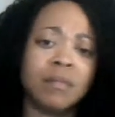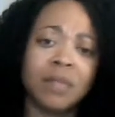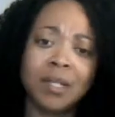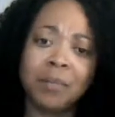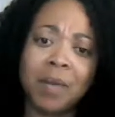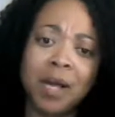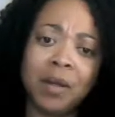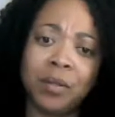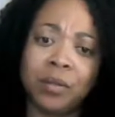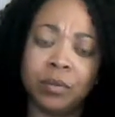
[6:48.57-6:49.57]
Come
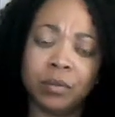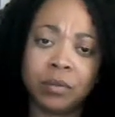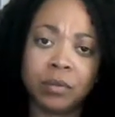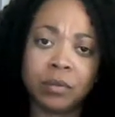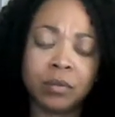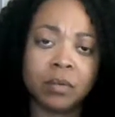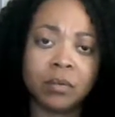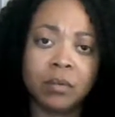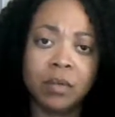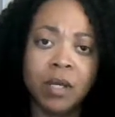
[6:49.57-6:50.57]
on.
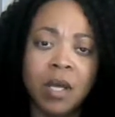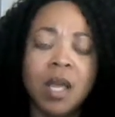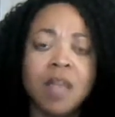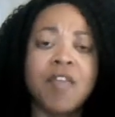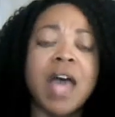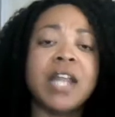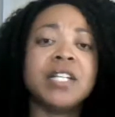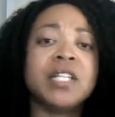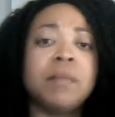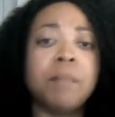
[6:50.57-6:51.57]
That
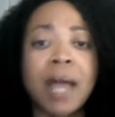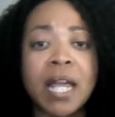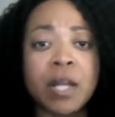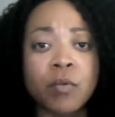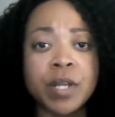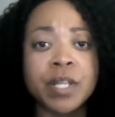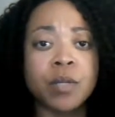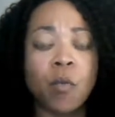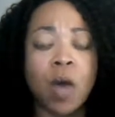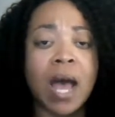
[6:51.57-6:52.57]
is the main
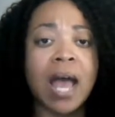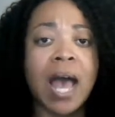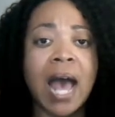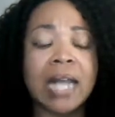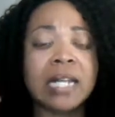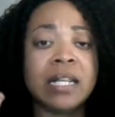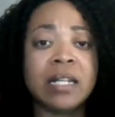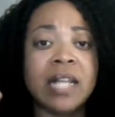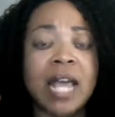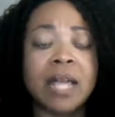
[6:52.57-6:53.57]
reason why I
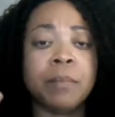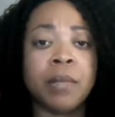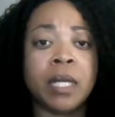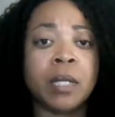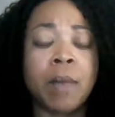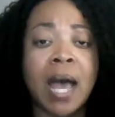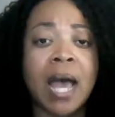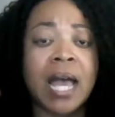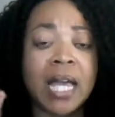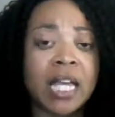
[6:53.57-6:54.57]
didn't date men
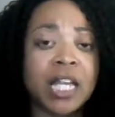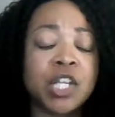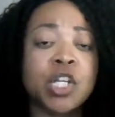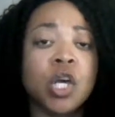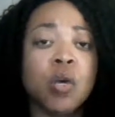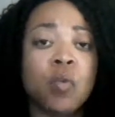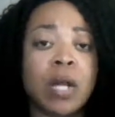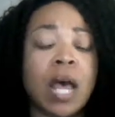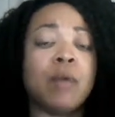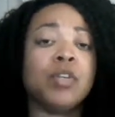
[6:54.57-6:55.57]
my age when
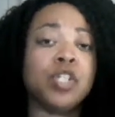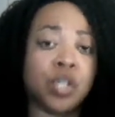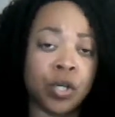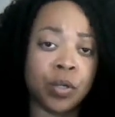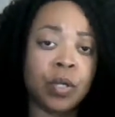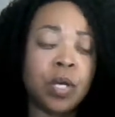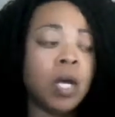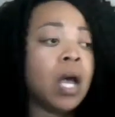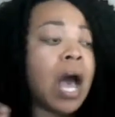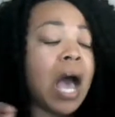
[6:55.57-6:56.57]
I was younger.
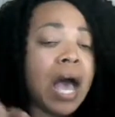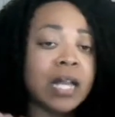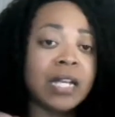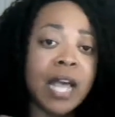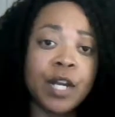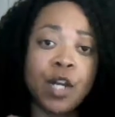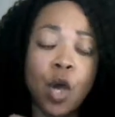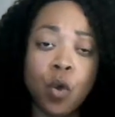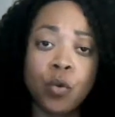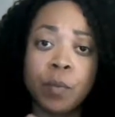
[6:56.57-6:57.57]
I dated
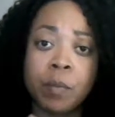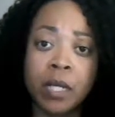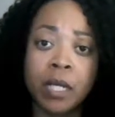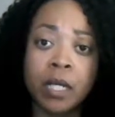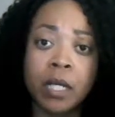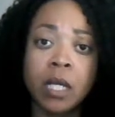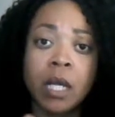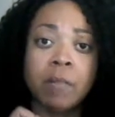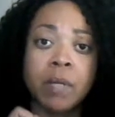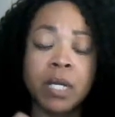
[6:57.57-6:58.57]
older men
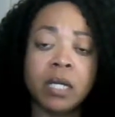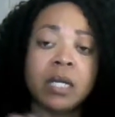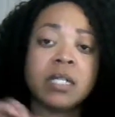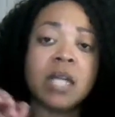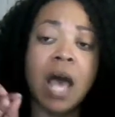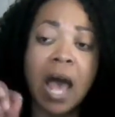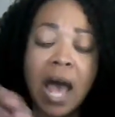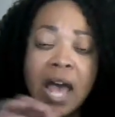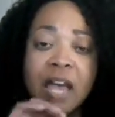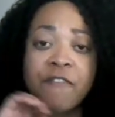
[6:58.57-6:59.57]
because
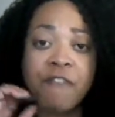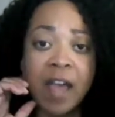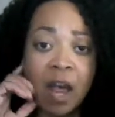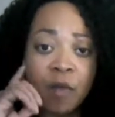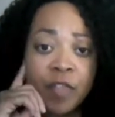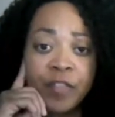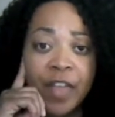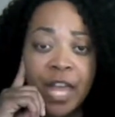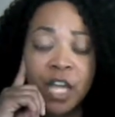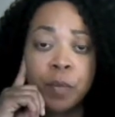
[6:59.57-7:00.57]
I found that
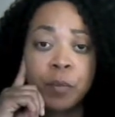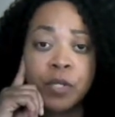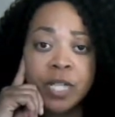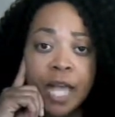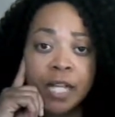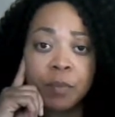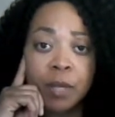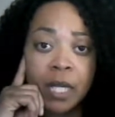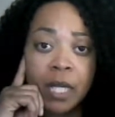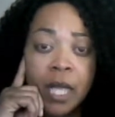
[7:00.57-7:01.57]
they could protect me